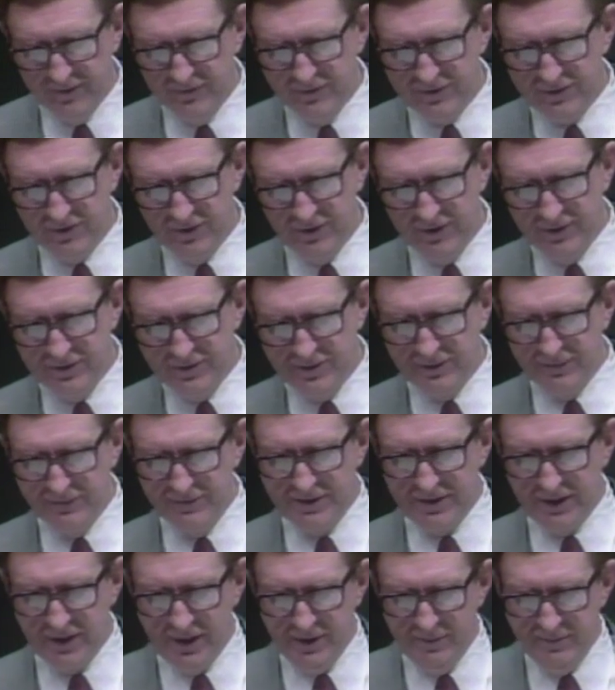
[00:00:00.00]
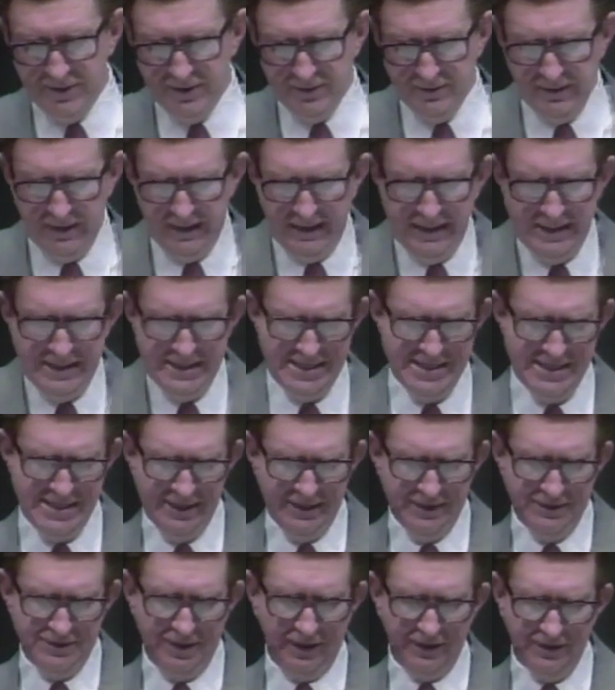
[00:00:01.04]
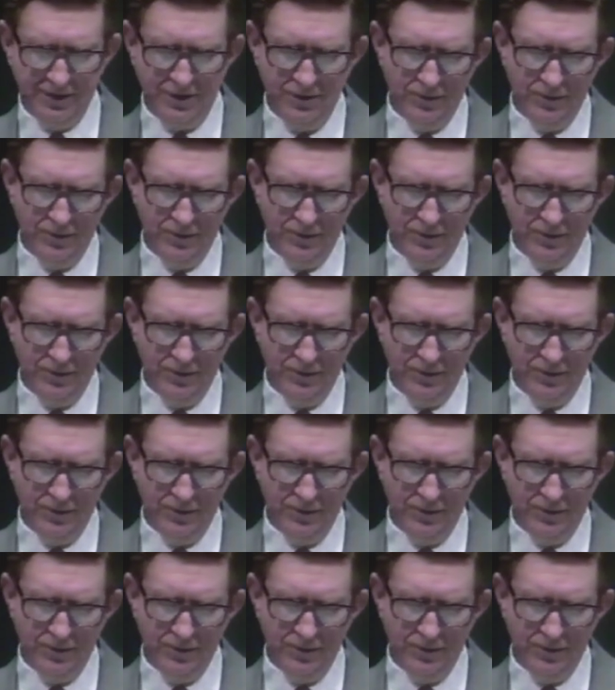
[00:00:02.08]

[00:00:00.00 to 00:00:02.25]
of sorts of Tom Dooley. Said the